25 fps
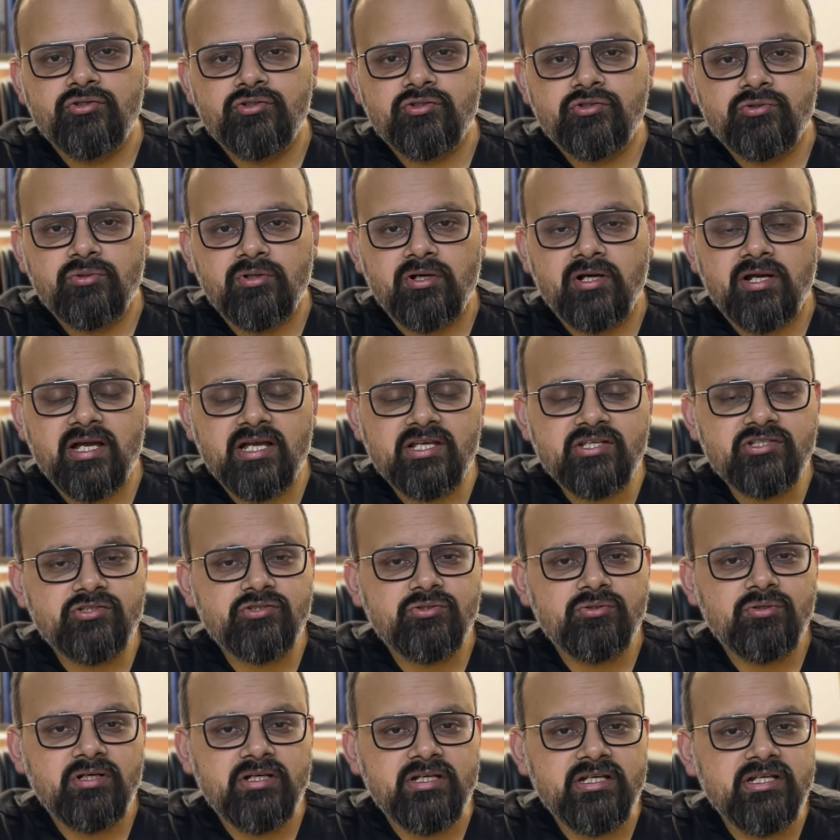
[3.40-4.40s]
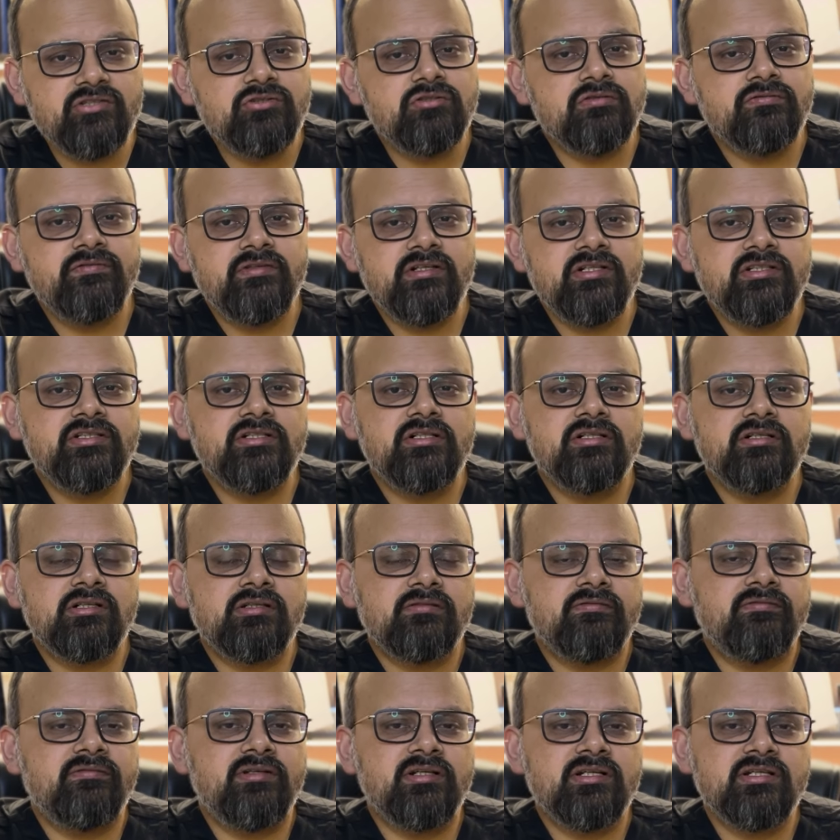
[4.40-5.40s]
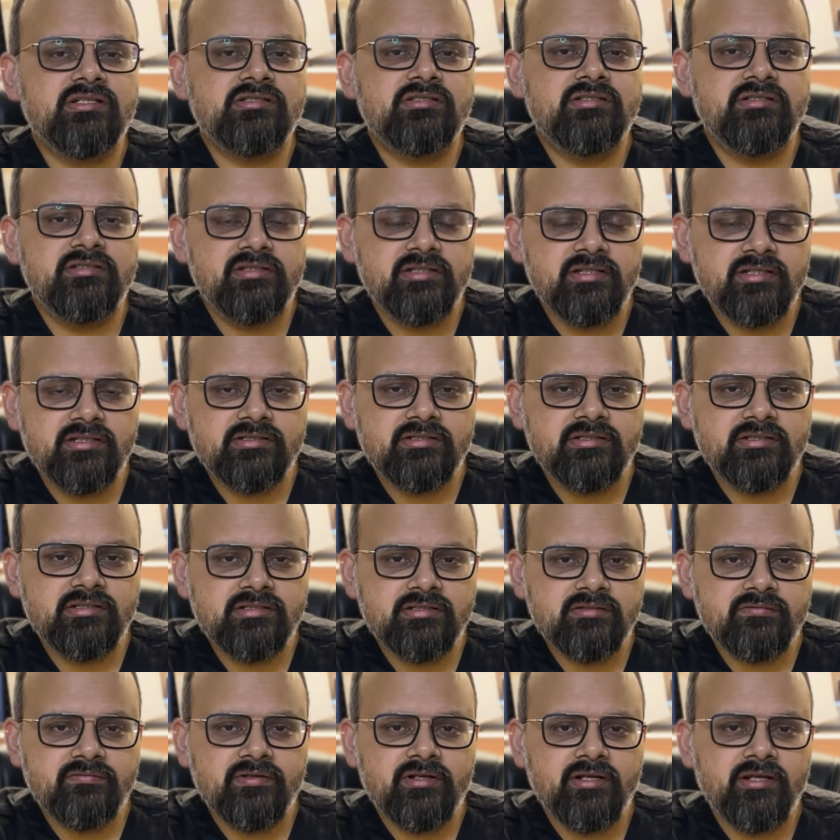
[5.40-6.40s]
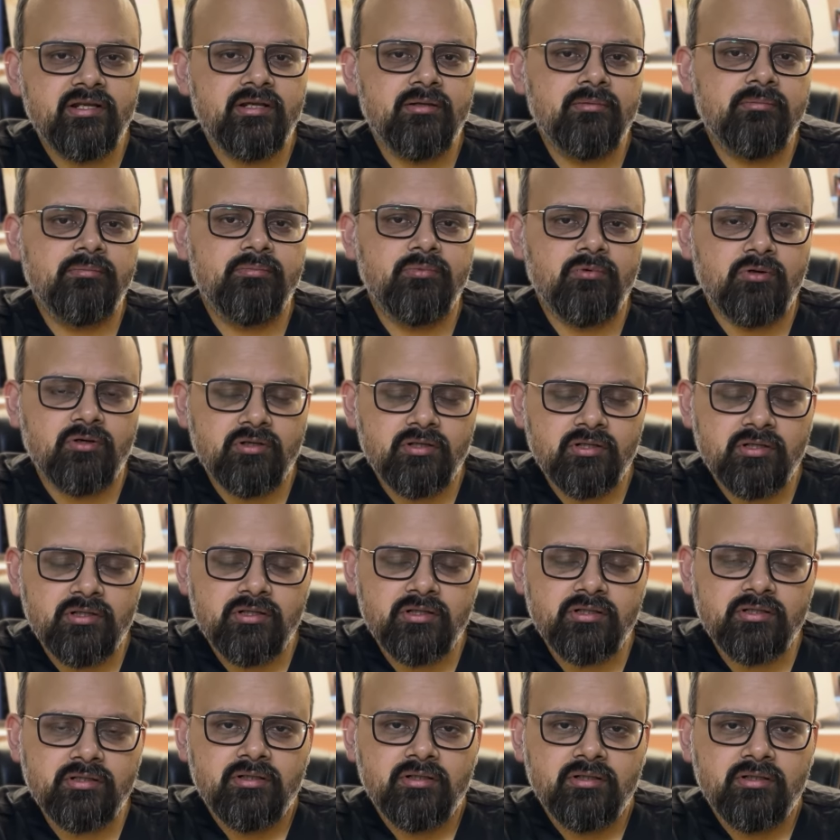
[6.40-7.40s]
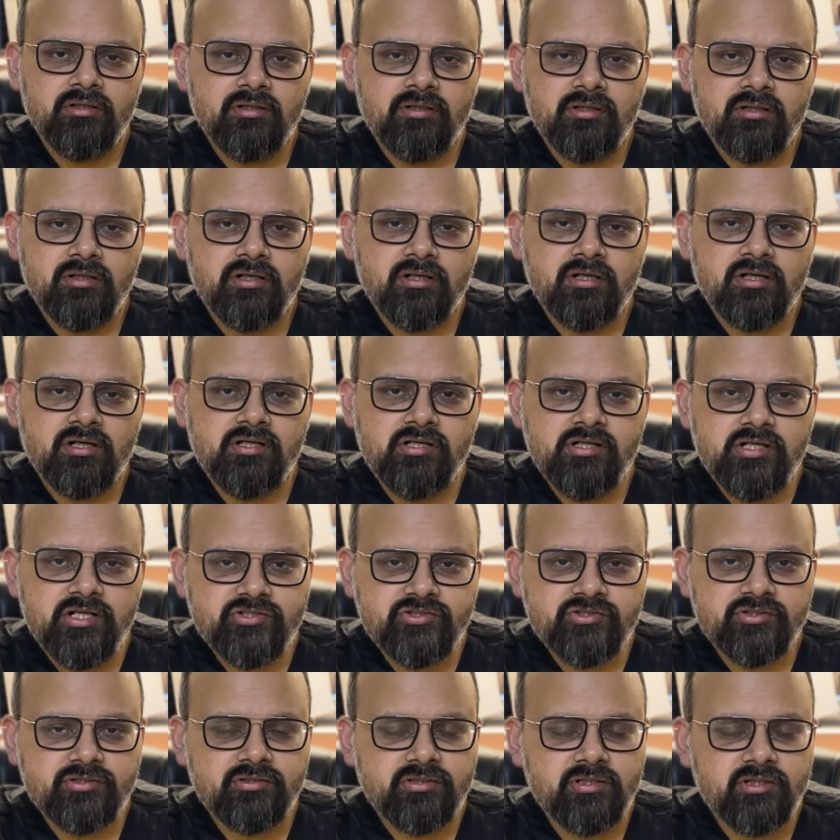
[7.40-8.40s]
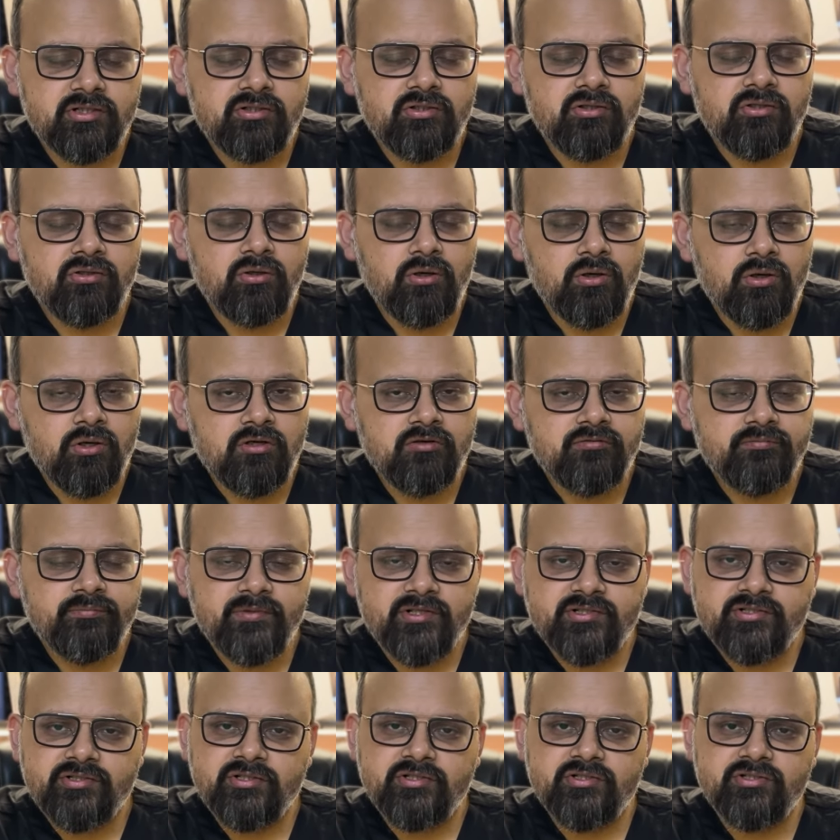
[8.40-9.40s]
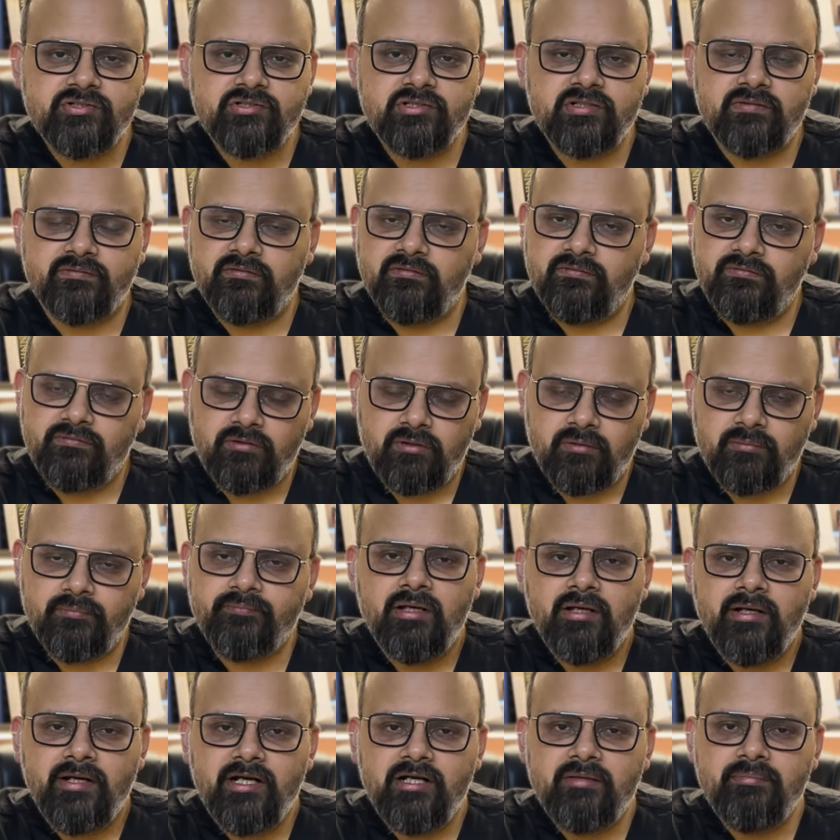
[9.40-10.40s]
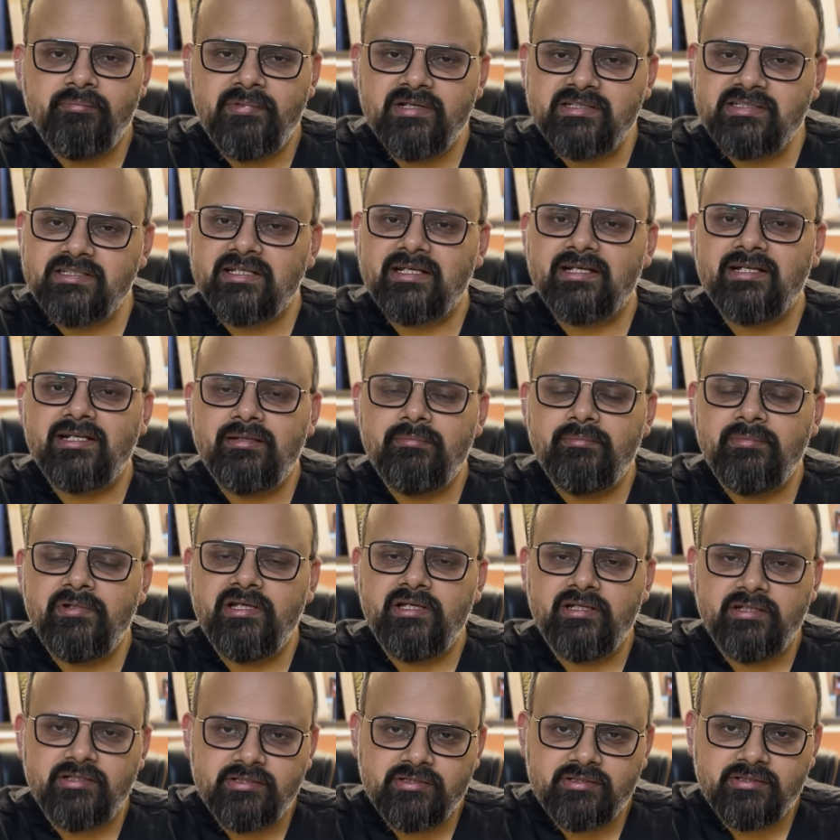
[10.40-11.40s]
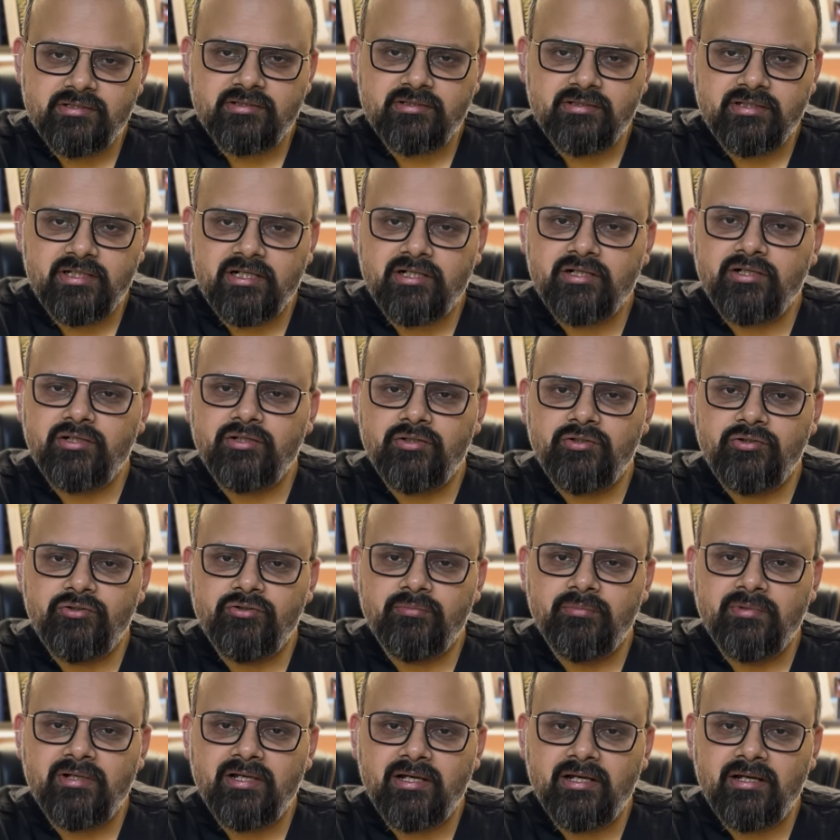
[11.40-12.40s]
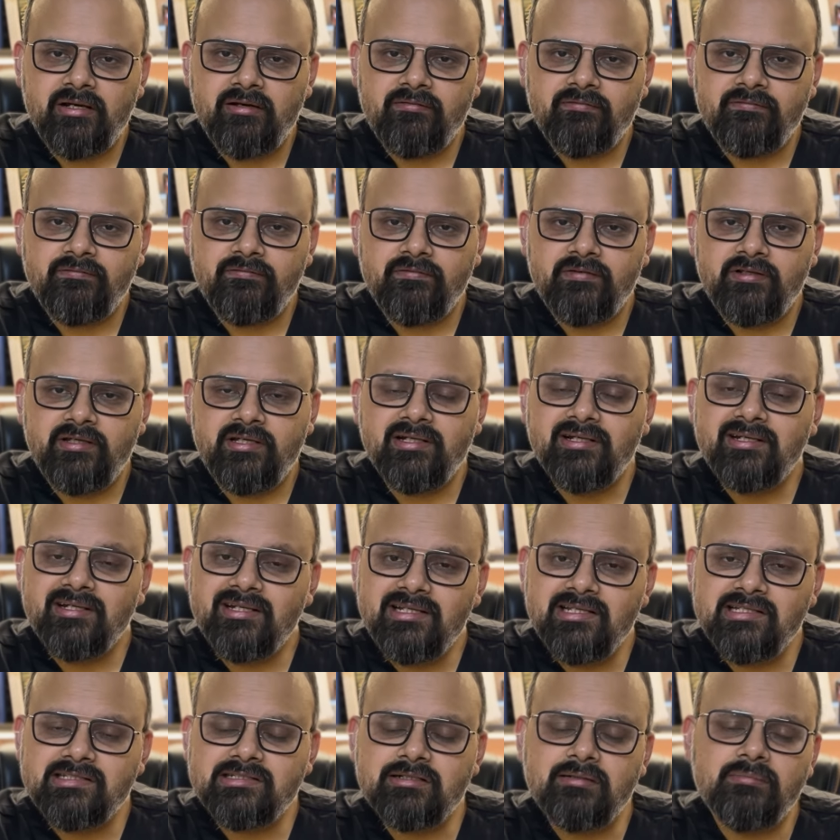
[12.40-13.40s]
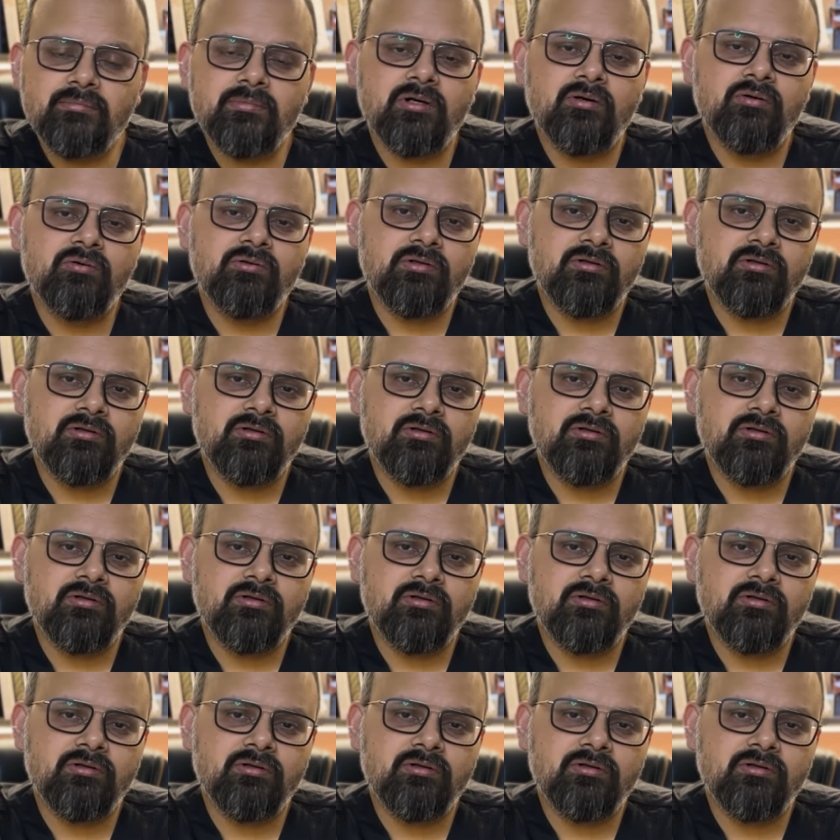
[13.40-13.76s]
So gastroesophageal reflux disease is a very important condition that a lot of patients suffer from. It basically means that you may have increased amount